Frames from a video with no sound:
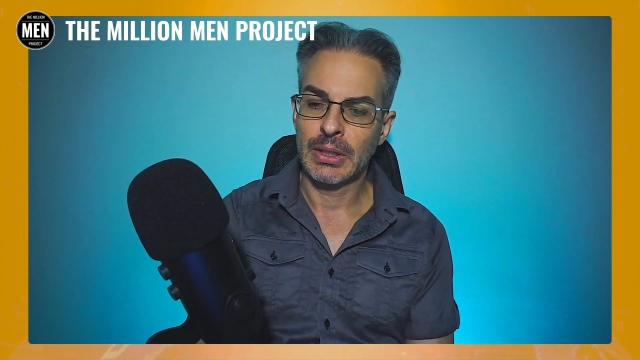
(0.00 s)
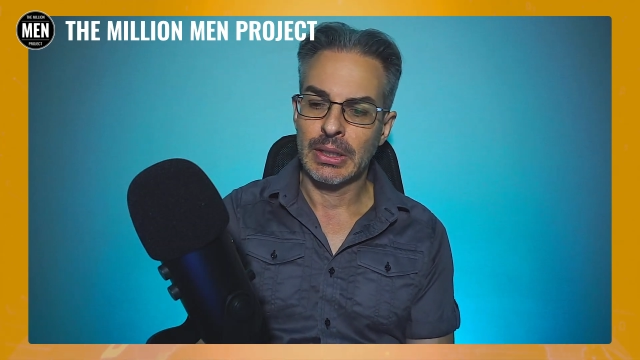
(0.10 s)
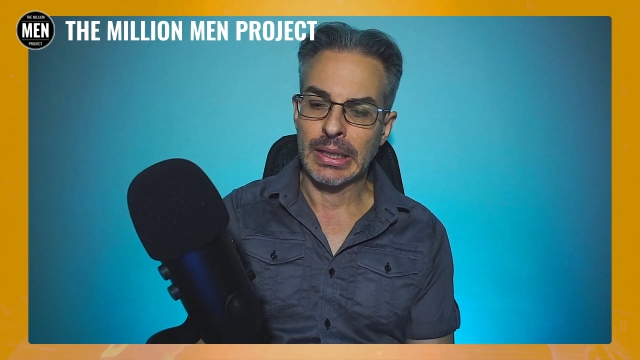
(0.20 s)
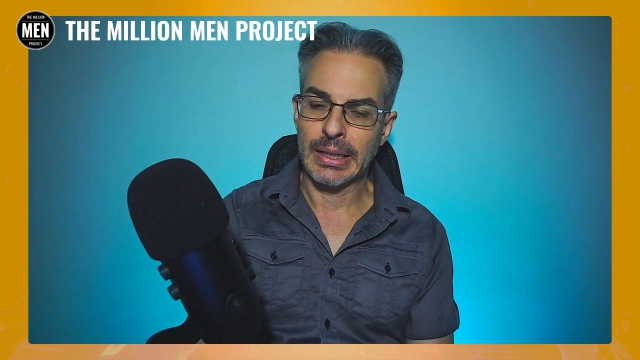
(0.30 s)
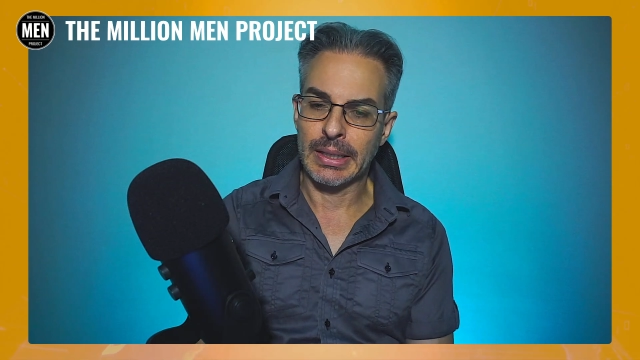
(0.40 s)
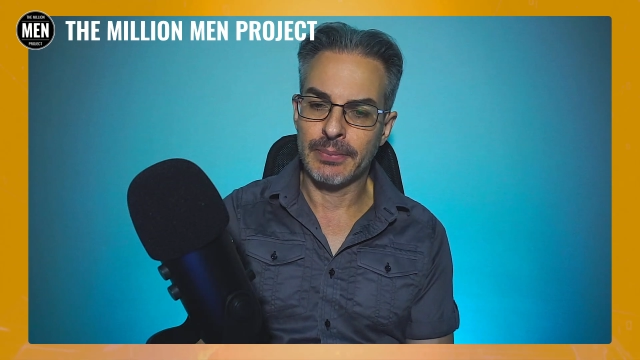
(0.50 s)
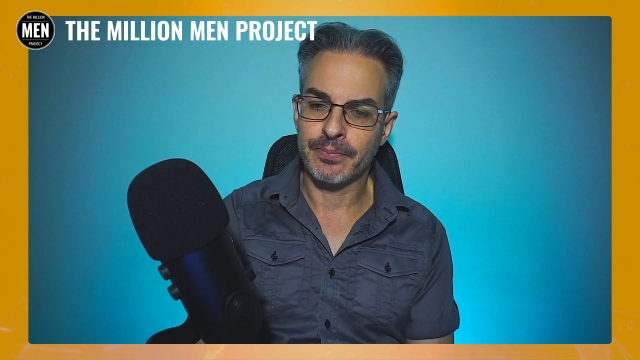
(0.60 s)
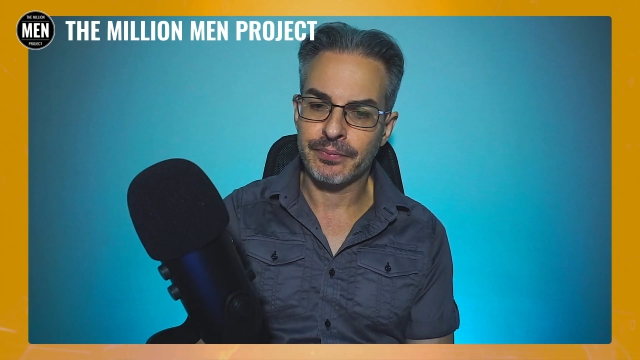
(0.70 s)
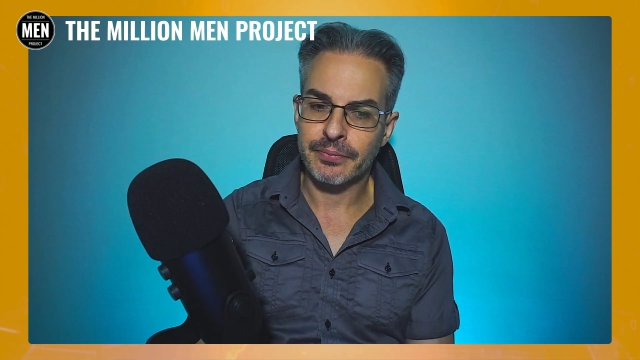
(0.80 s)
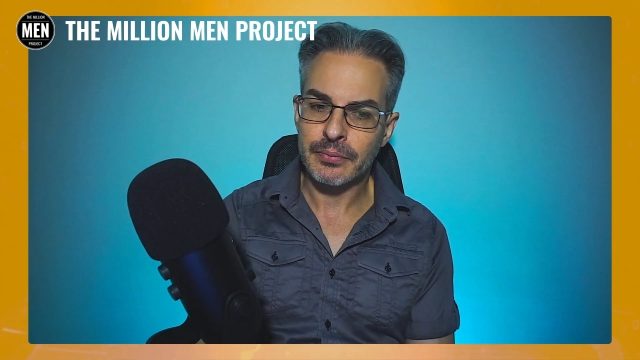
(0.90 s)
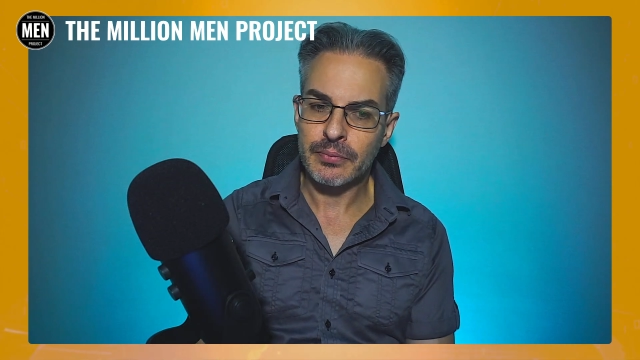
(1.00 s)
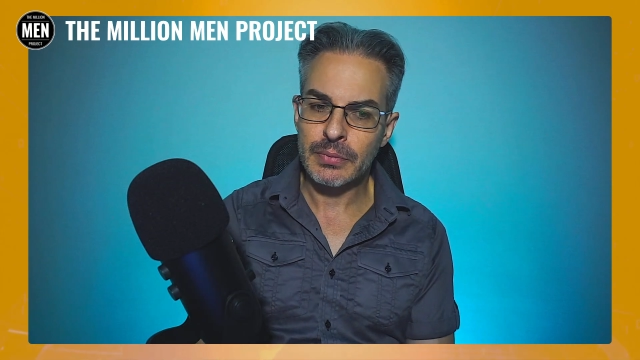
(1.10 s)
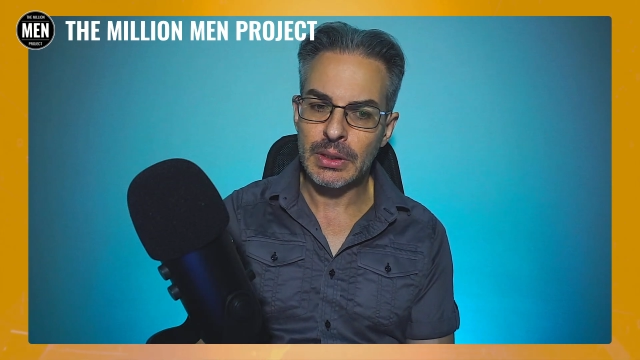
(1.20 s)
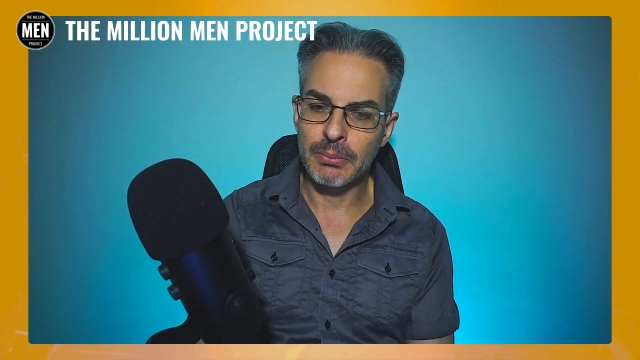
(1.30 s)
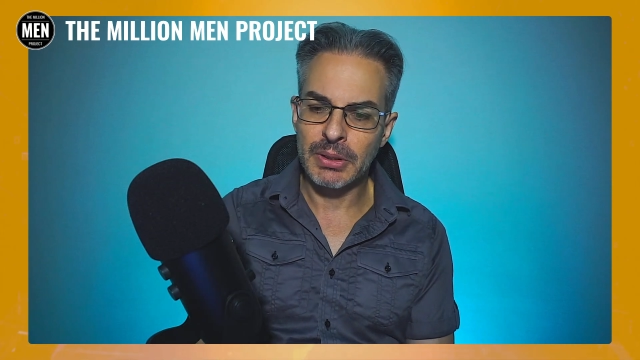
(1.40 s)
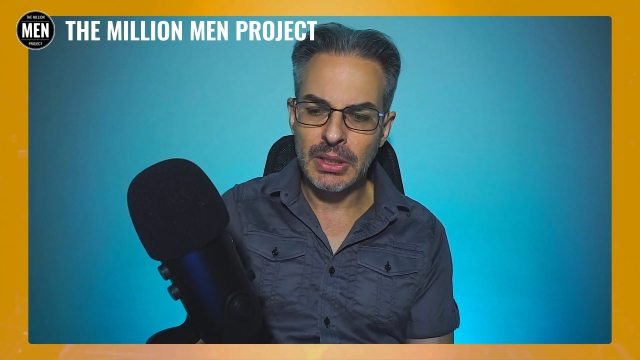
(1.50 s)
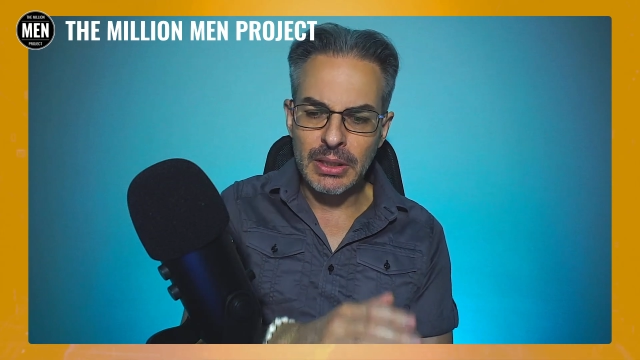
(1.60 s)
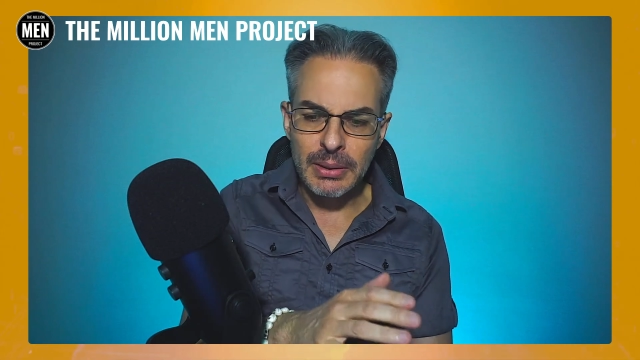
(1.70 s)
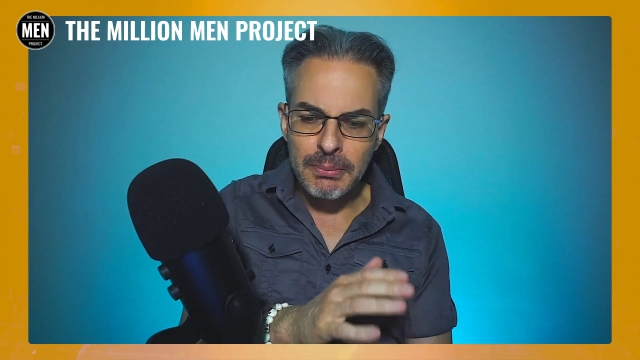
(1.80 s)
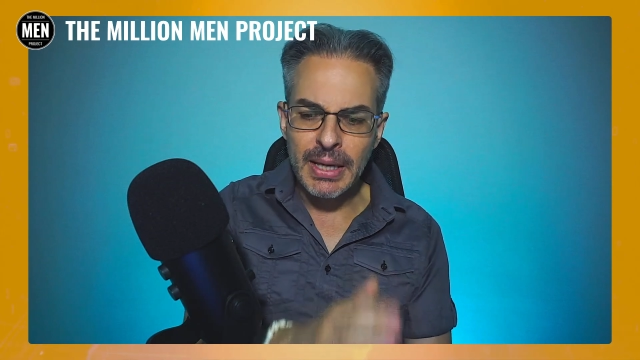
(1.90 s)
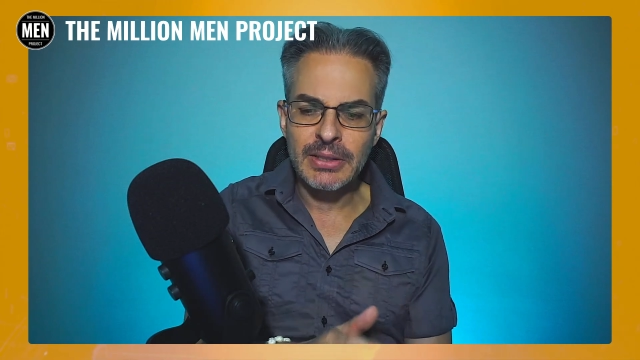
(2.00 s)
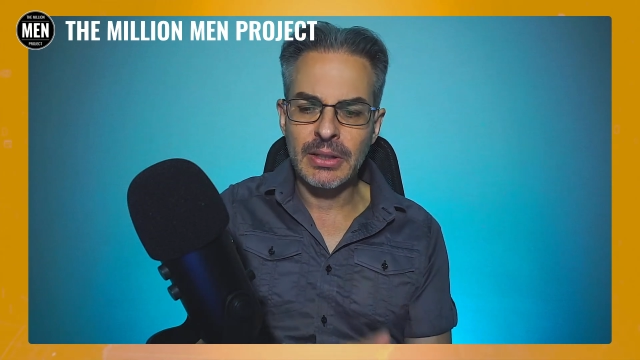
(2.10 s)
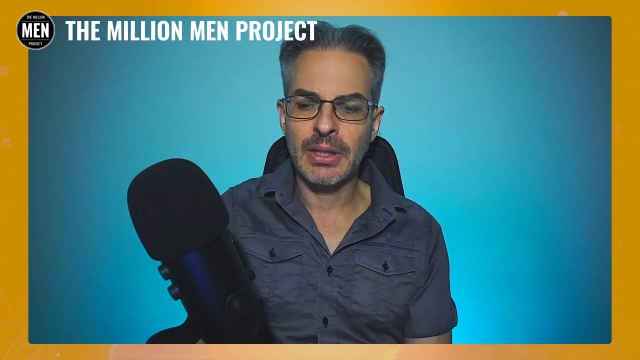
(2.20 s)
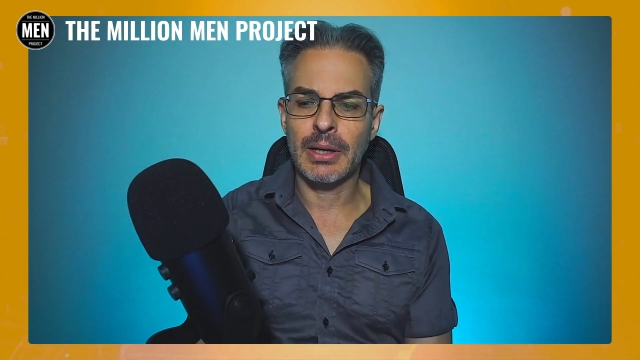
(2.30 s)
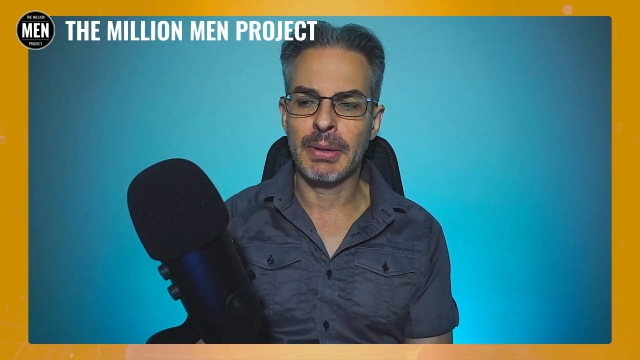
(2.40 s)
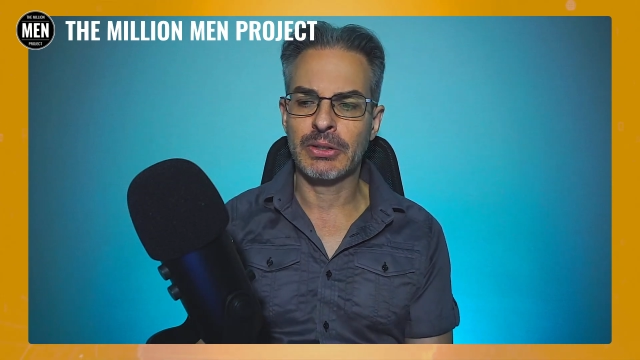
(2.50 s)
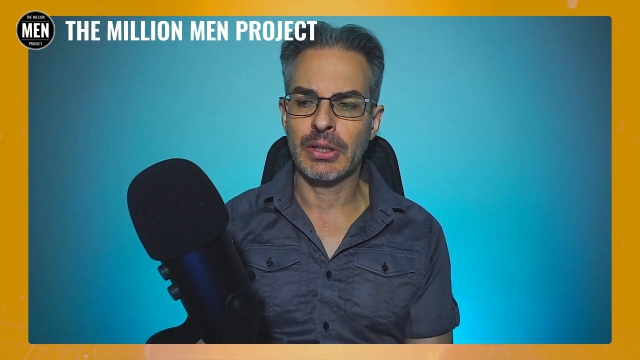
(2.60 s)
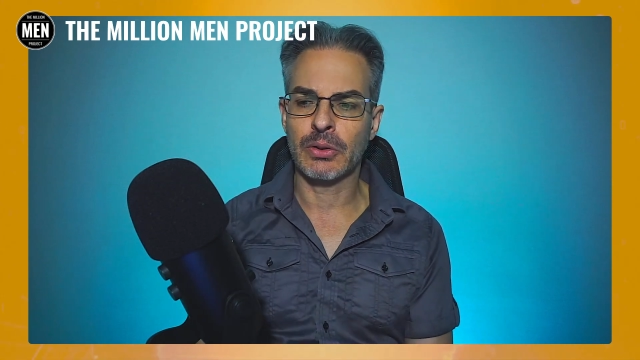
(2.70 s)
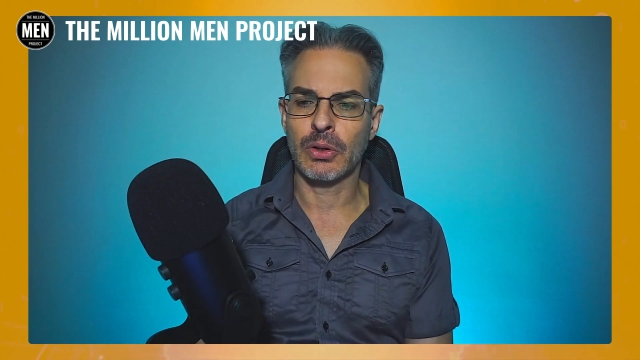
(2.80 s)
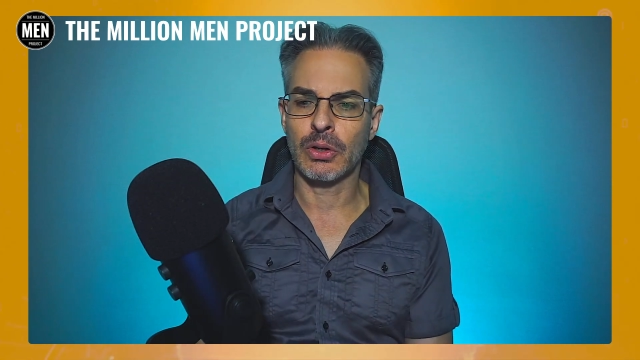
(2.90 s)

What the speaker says: But the amazing thing about that